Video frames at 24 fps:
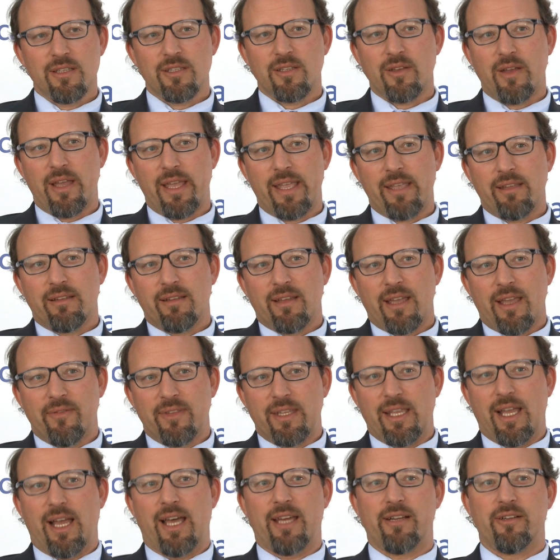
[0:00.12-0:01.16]
So I have
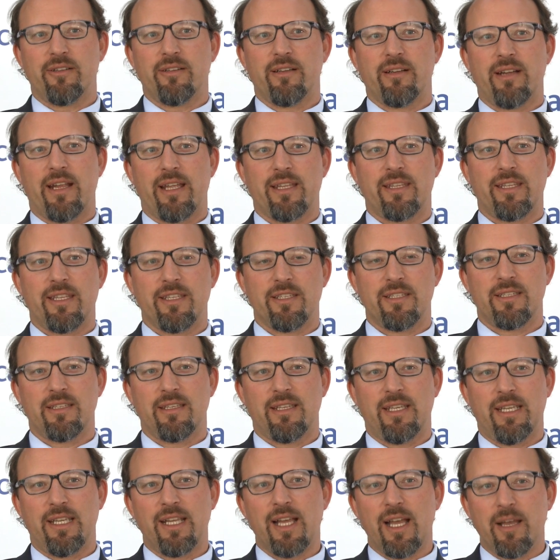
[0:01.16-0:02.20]
the honor at this
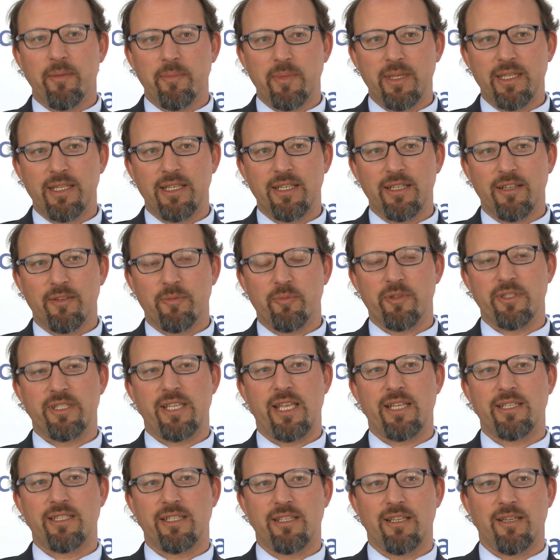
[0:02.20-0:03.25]
EHA meeting of
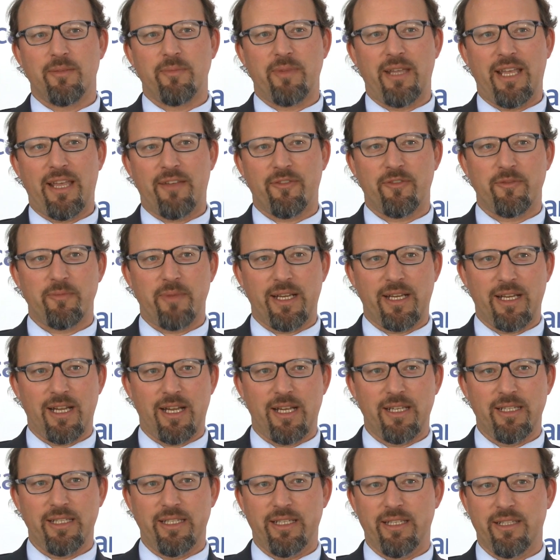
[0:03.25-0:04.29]
presenting on behalf of my
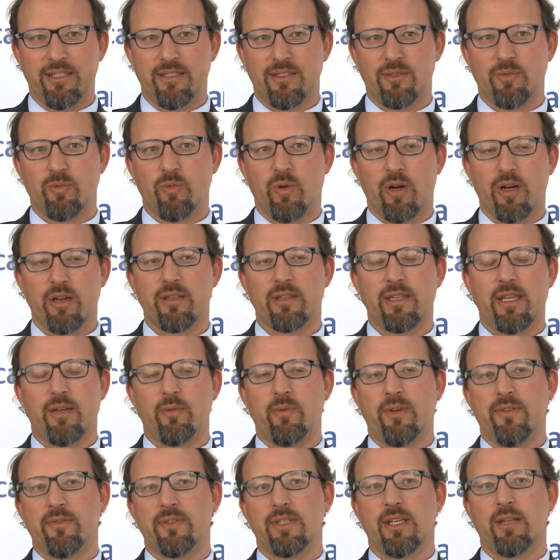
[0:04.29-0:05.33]
colleagues work
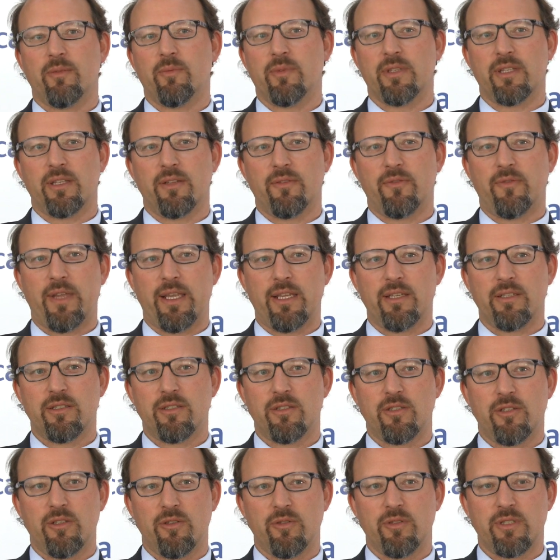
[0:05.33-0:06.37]
that we've done with the
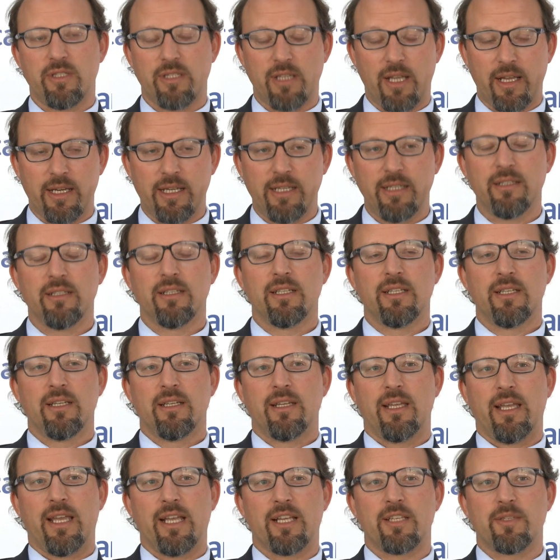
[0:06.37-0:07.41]
phase 2 study
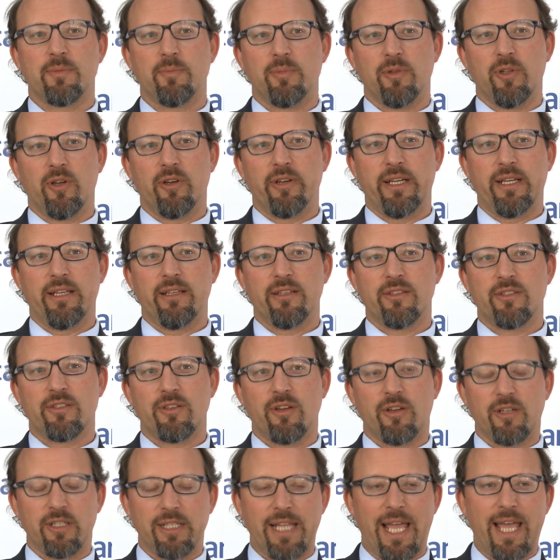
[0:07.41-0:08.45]
exploring
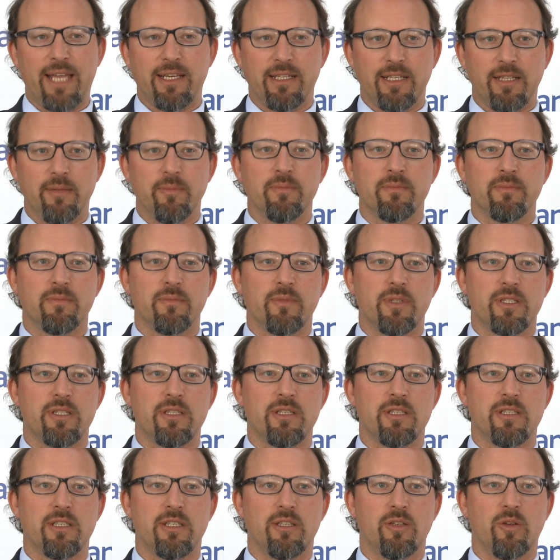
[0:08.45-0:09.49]
cerdulatinib,
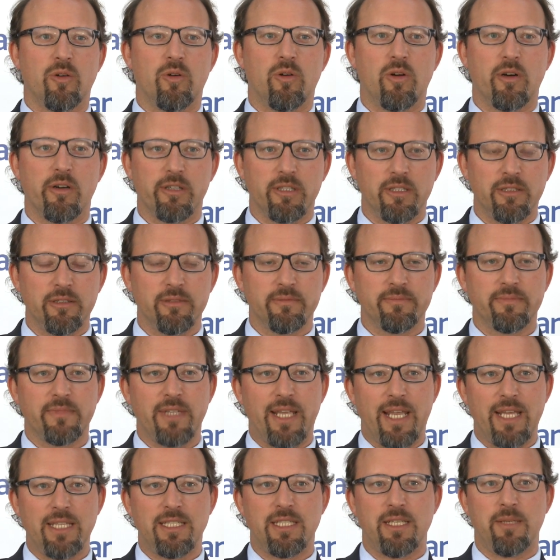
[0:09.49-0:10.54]
which is an oral
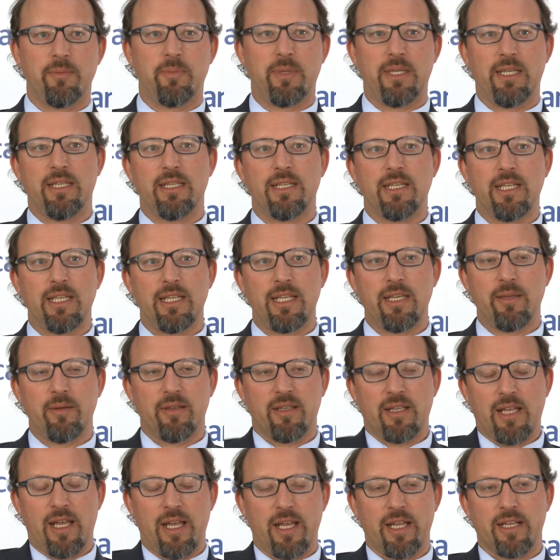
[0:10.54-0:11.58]

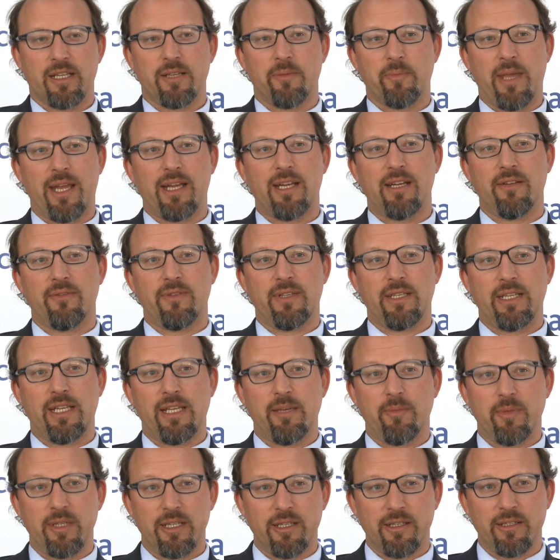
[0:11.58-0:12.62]
ATP competitive
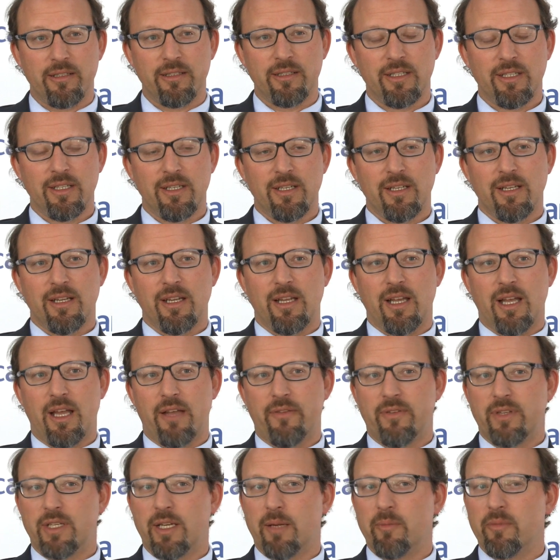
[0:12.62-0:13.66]
inhibitor
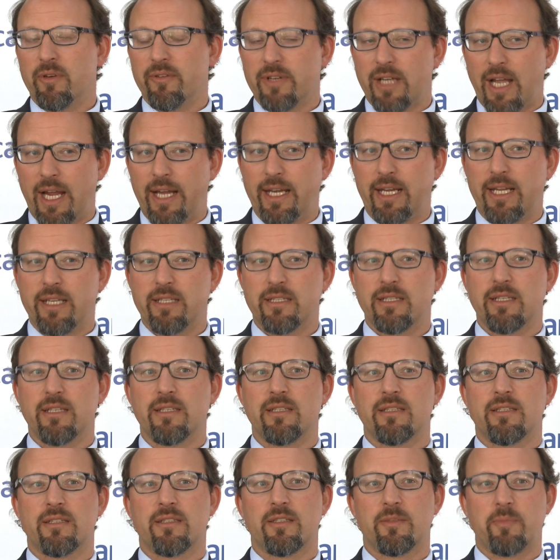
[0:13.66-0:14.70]
of a number of
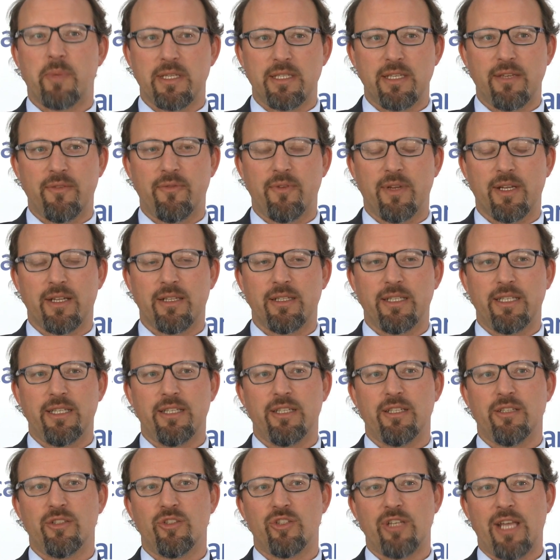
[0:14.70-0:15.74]
kinases,
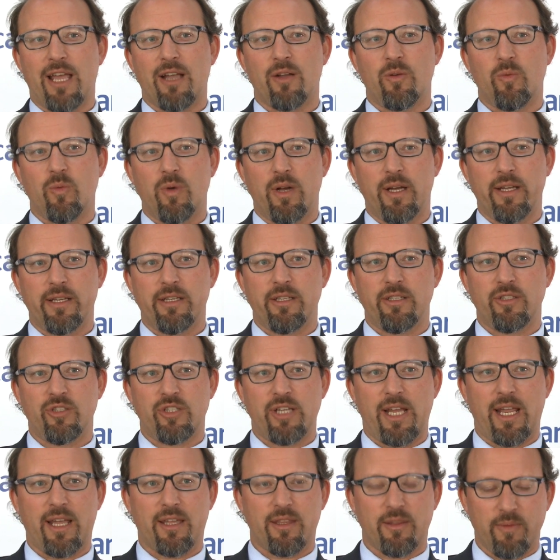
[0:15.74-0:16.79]
specifically JAK1 and
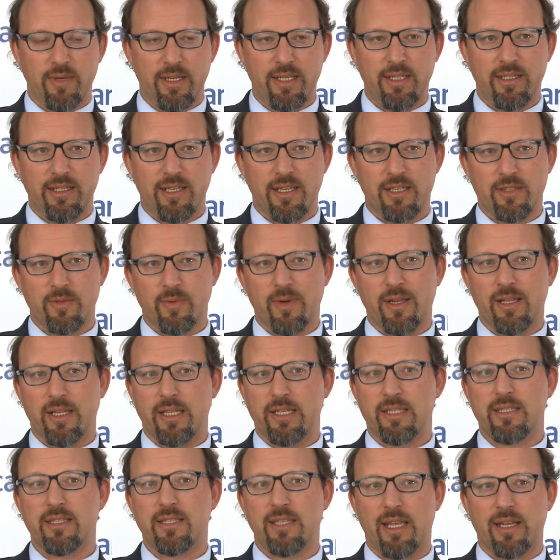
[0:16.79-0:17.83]
JAK3, as well
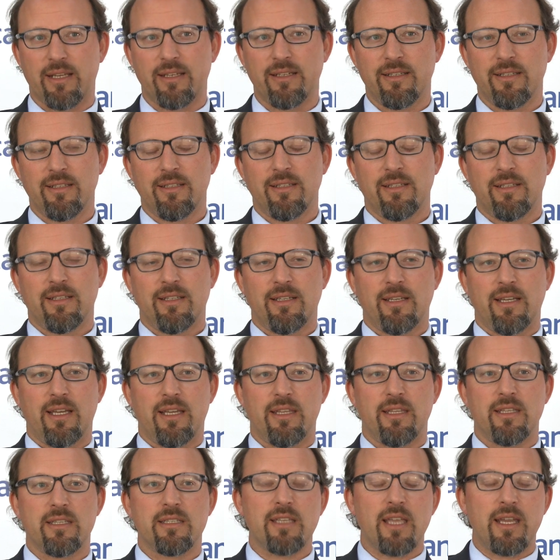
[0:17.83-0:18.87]
as SYK.
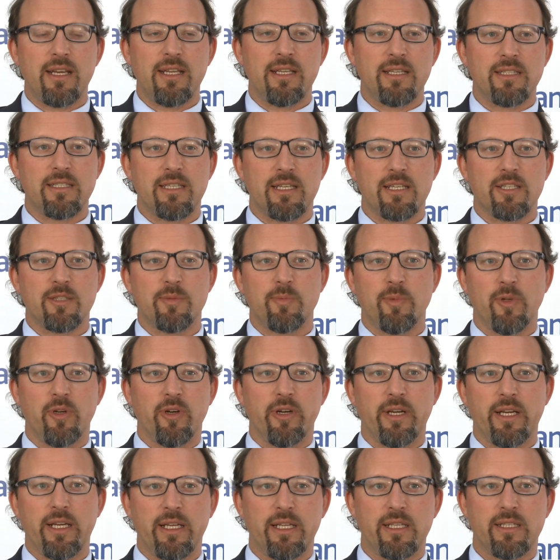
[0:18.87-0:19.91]
And the study is
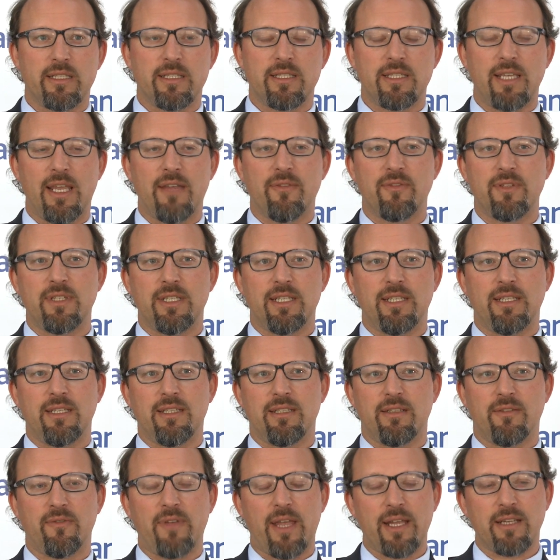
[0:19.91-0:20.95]
exploring its safety
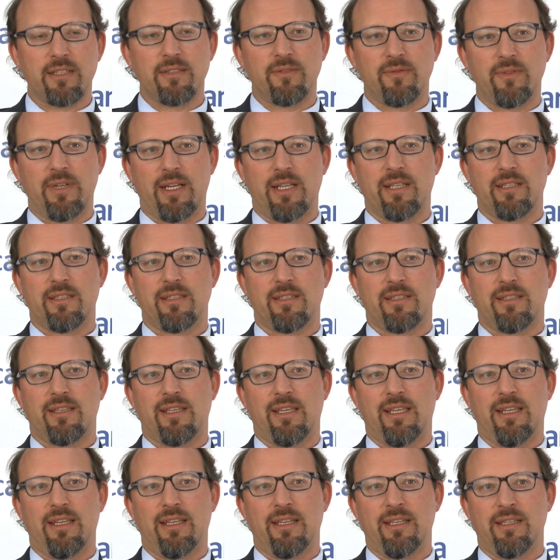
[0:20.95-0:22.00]
and effectiveness
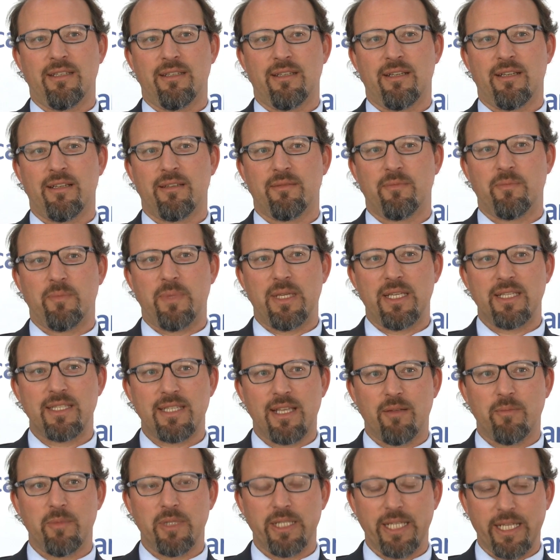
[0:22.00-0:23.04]
in
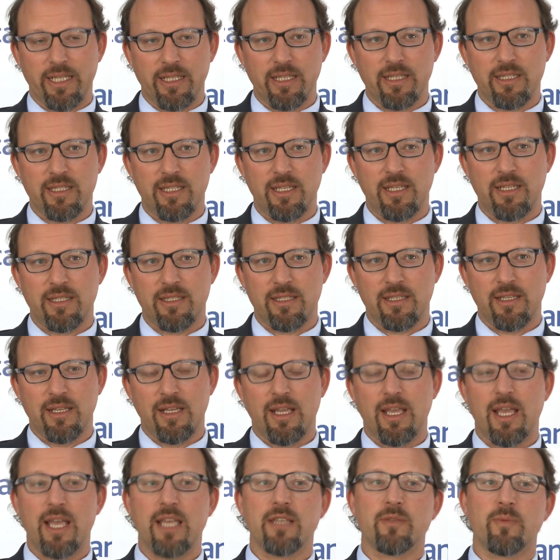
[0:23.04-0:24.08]
B-cell malignancies,
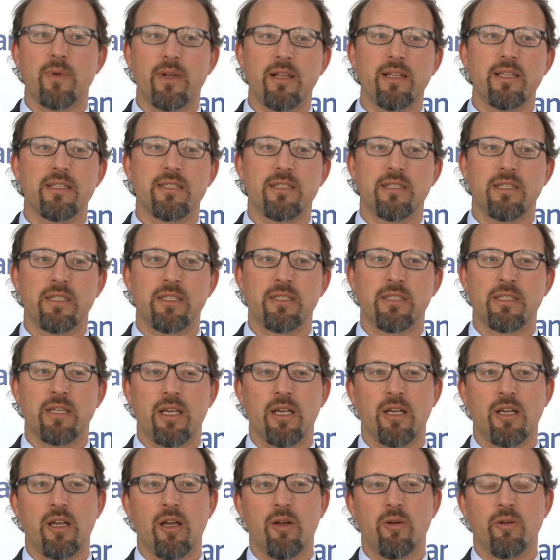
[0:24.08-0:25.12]
as well as in
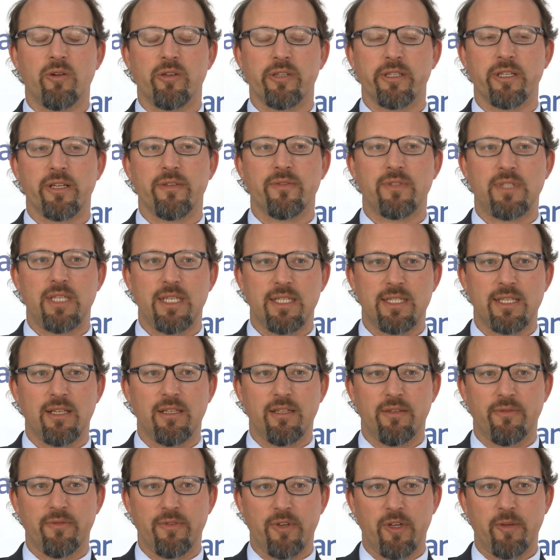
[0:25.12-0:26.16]
a cohort of
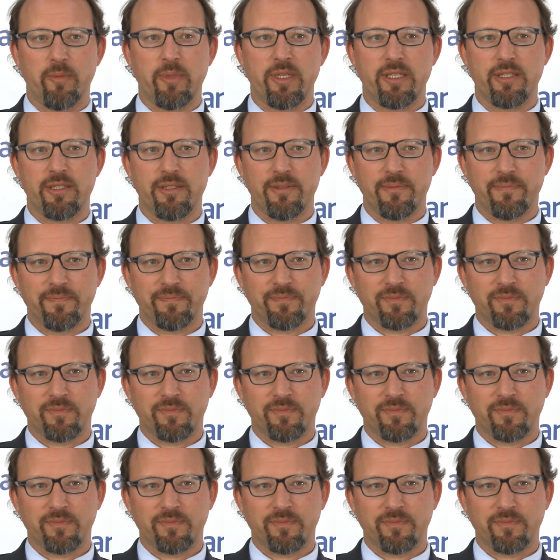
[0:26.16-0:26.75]
T-cell lymphomas.